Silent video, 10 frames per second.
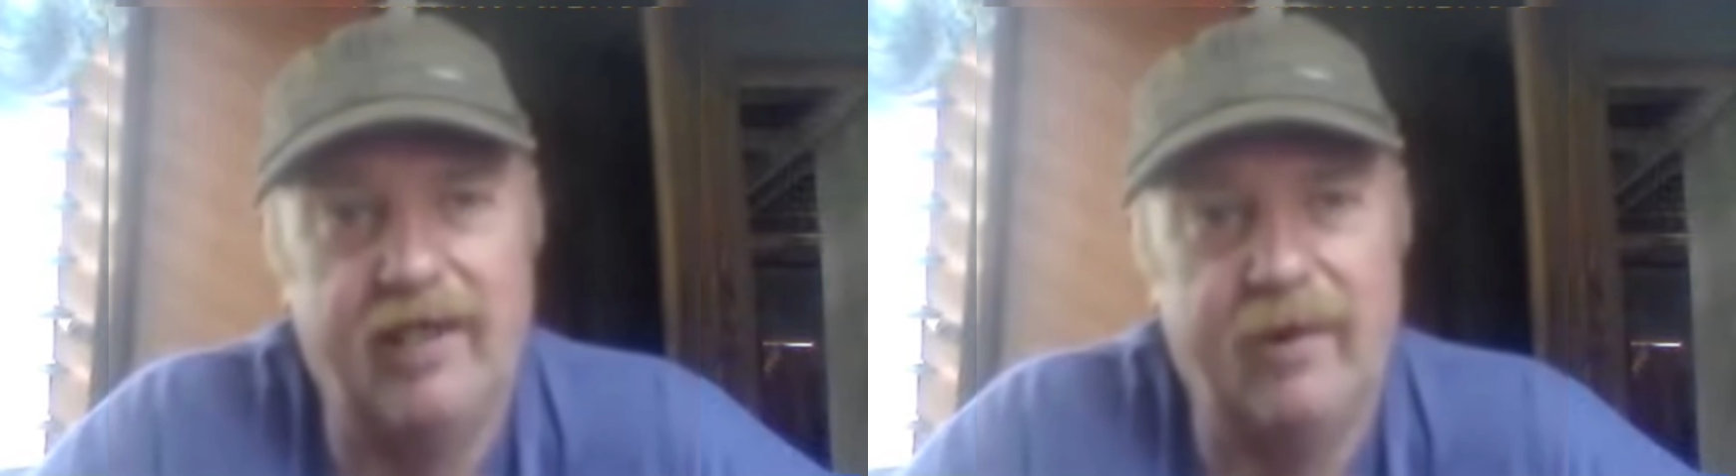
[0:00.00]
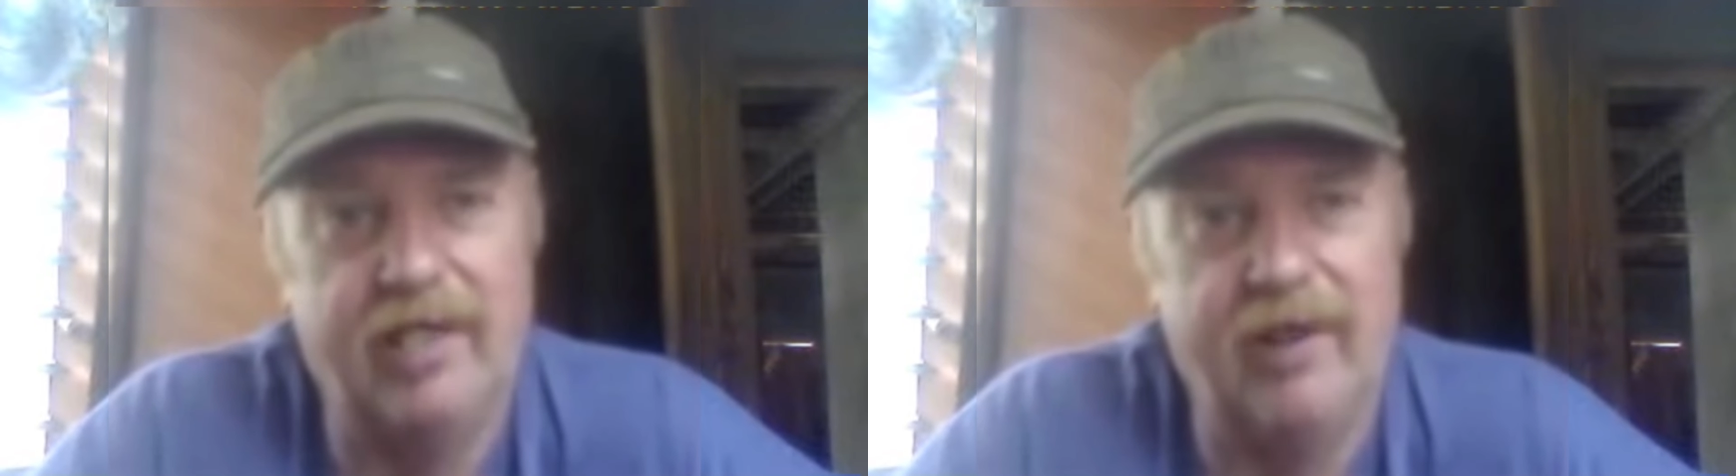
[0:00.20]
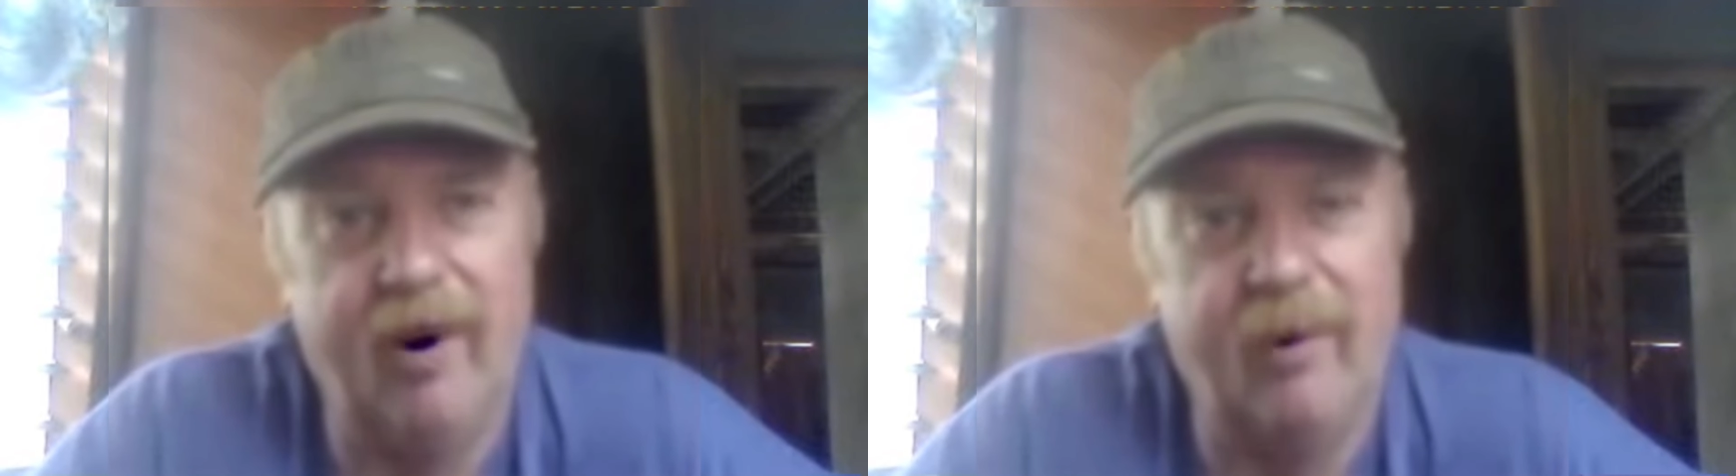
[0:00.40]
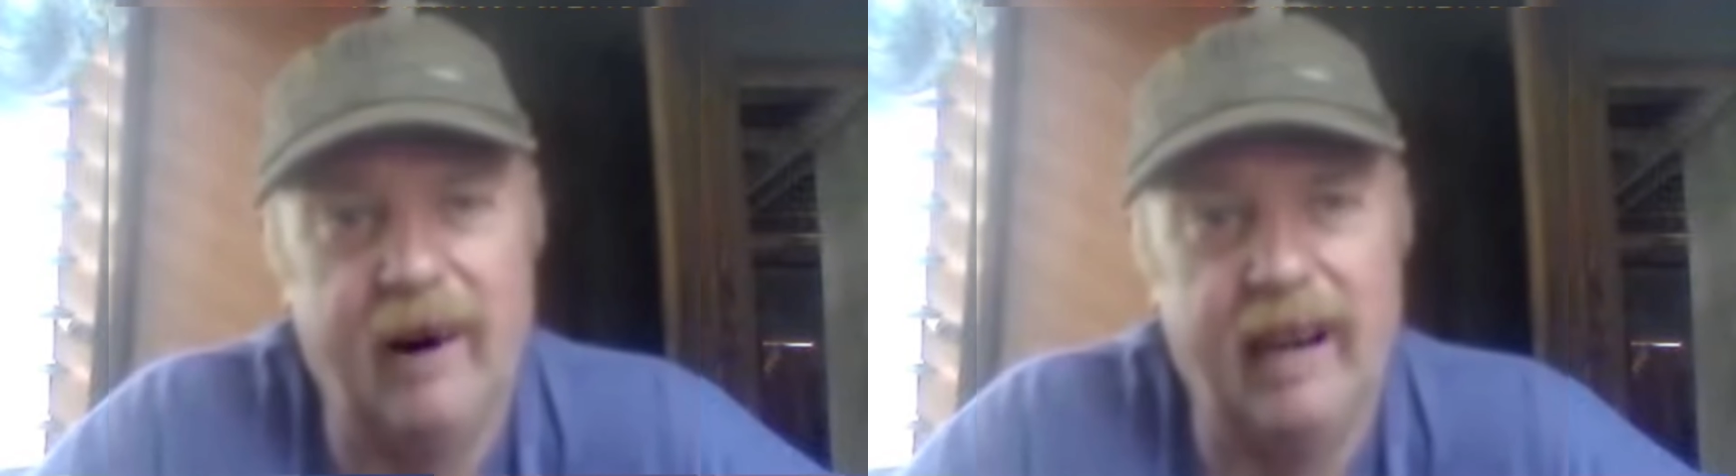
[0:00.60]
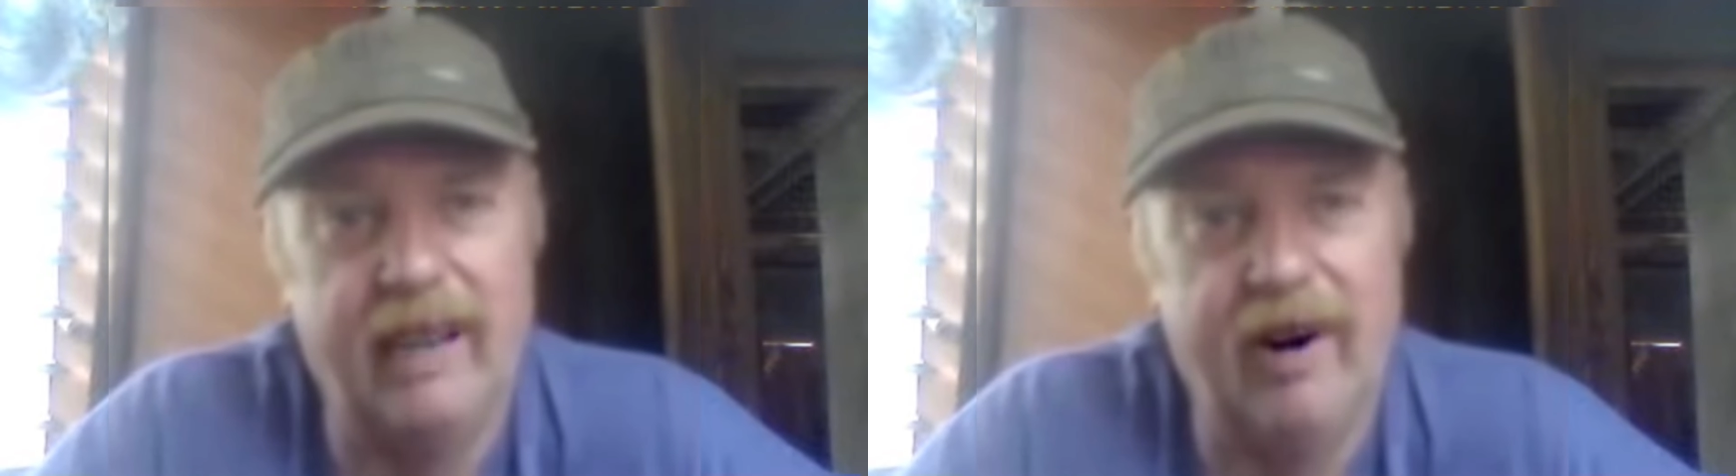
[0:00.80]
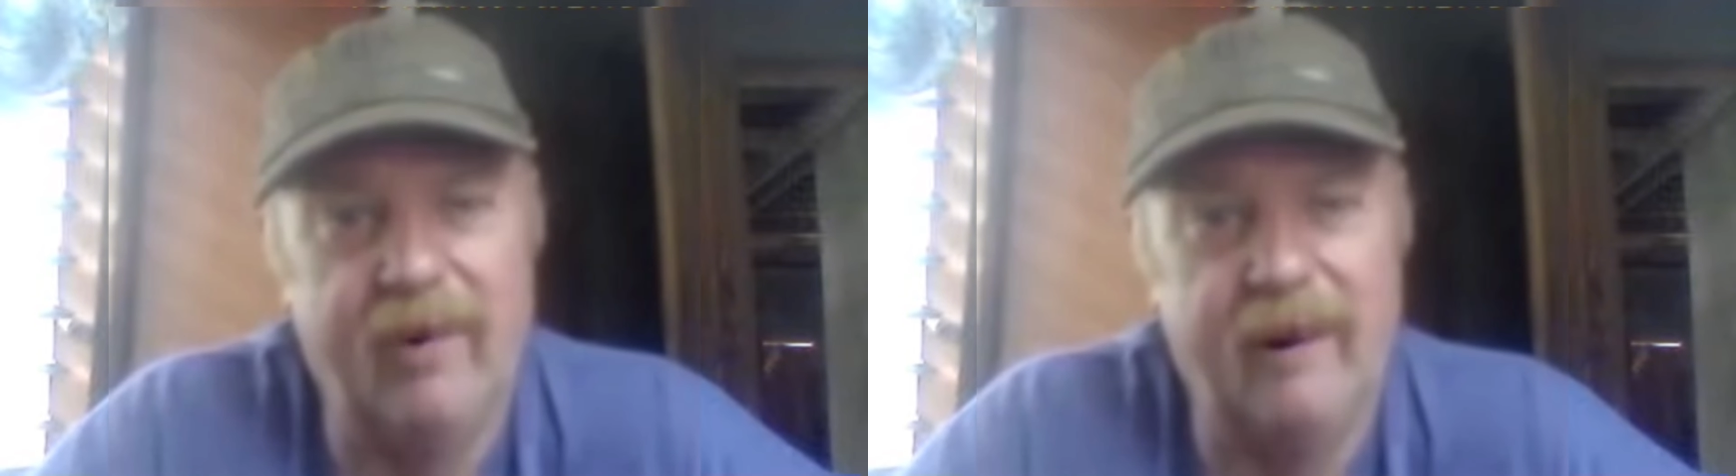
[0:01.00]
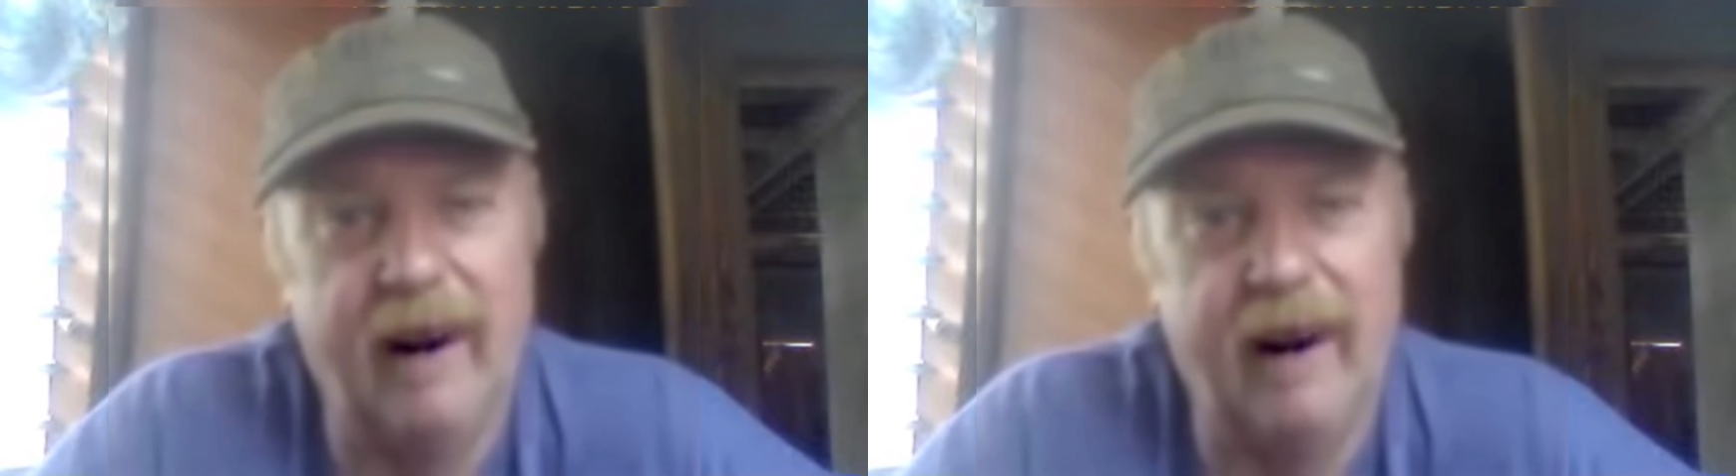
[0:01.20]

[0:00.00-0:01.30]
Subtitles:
You should already know